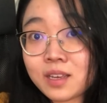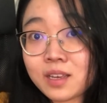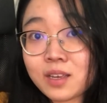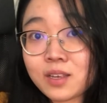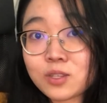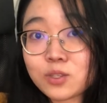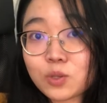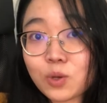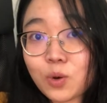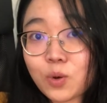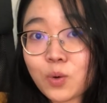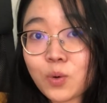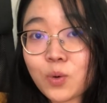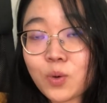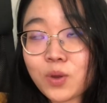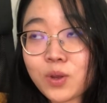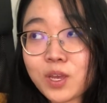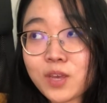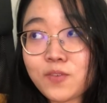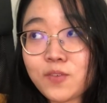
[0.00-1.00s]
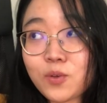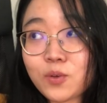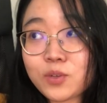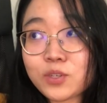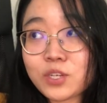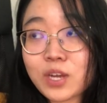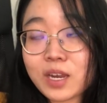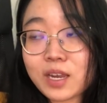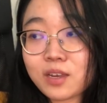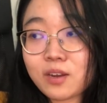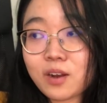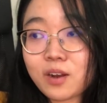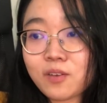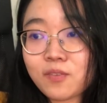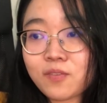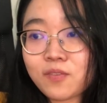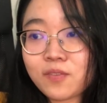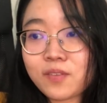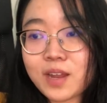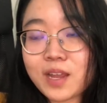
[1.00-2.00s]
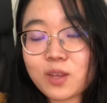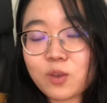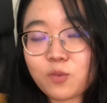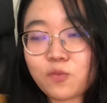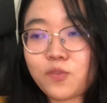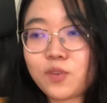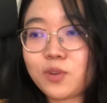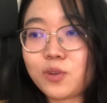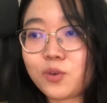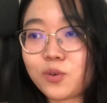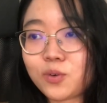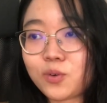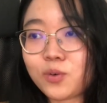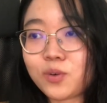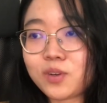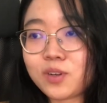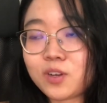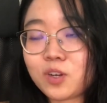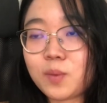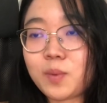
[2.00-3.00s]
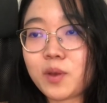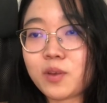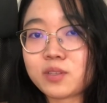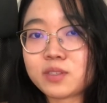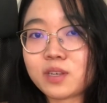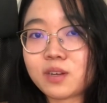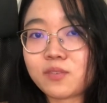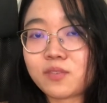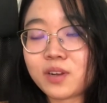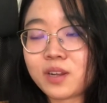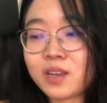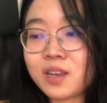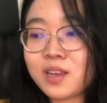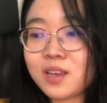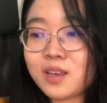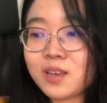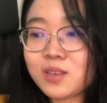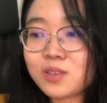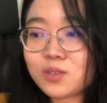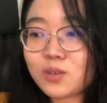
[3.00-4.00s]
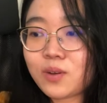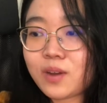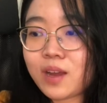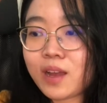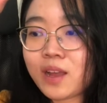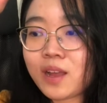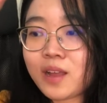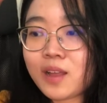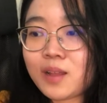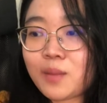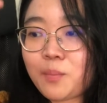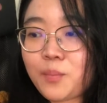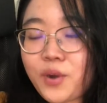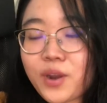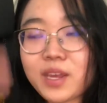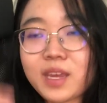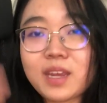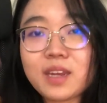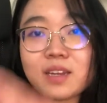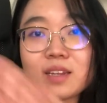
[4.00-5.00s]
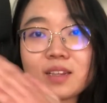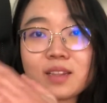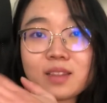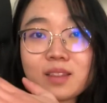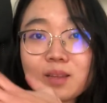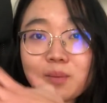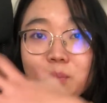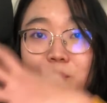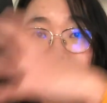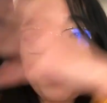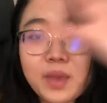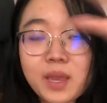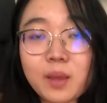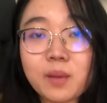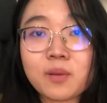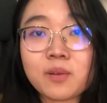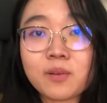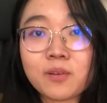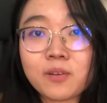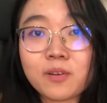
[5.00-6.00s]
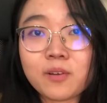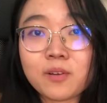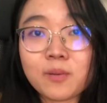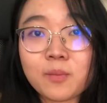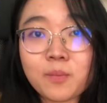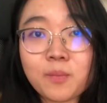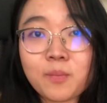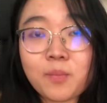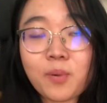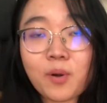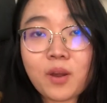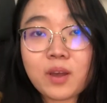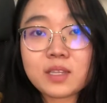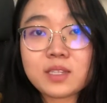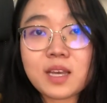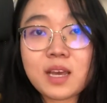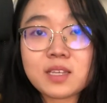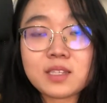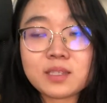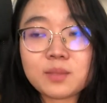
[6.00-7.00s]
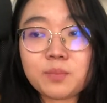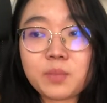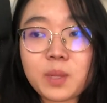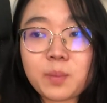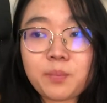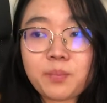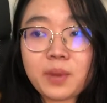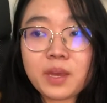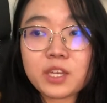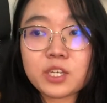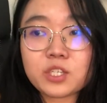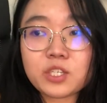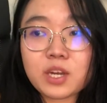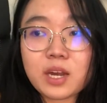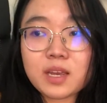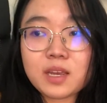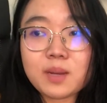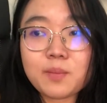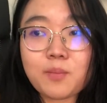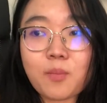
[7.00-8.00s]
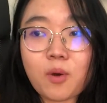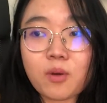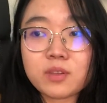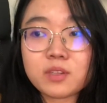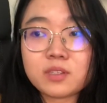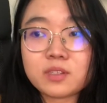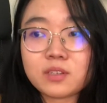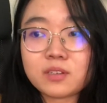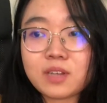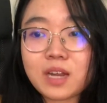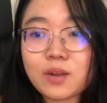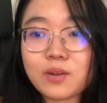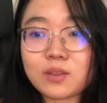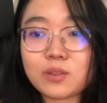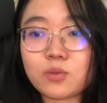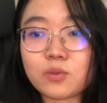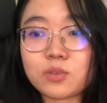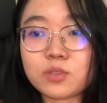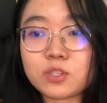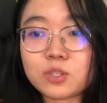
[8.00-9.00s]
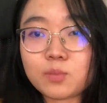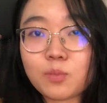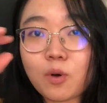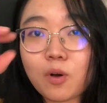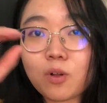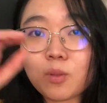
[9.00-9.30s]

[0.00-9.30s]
So if you check it off, then you feel good about yourself, right? So break it, the big process, the big giant monster, down into small